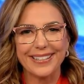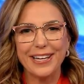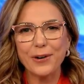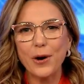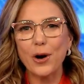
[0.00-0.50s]

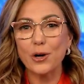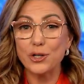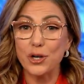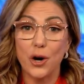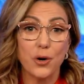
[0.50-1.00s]
Here on our
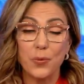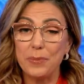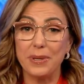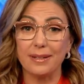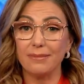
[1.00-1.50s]
show,
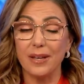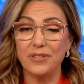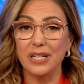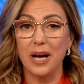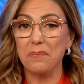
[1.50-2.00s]
we've been
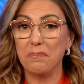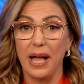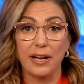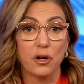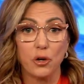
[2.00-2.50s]
lifting up
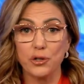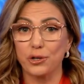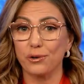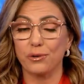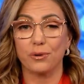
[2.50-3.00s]
Black
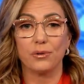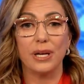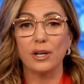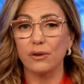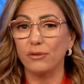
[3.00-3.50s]
culture through
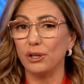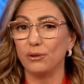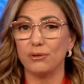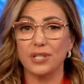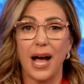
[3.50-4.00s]
interviews,